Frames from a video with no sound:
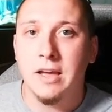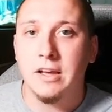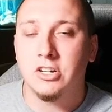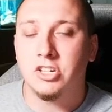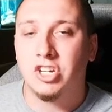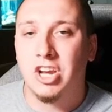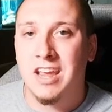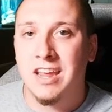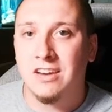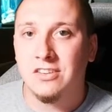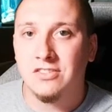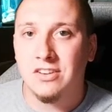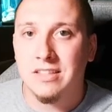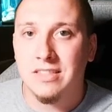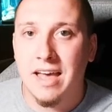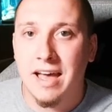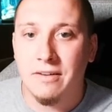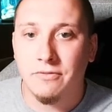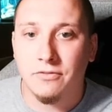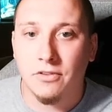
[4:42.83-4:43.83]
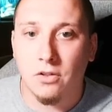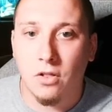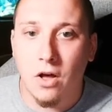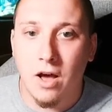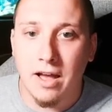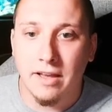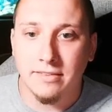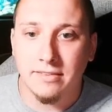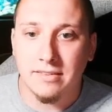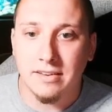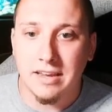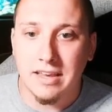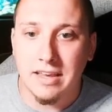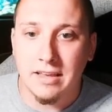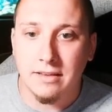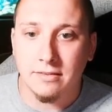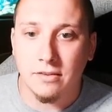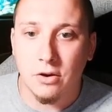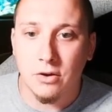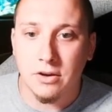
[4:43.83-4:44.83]
Changing that velocity
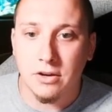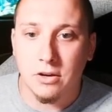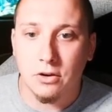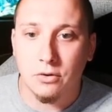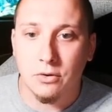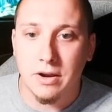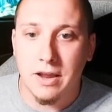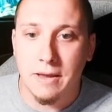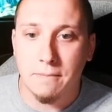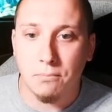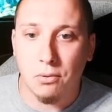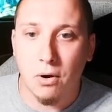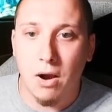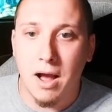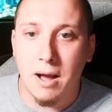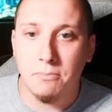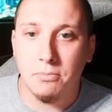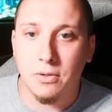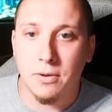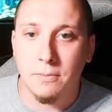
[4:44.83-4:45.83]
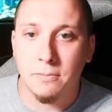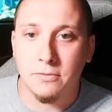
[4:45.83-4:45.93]
is going to create problems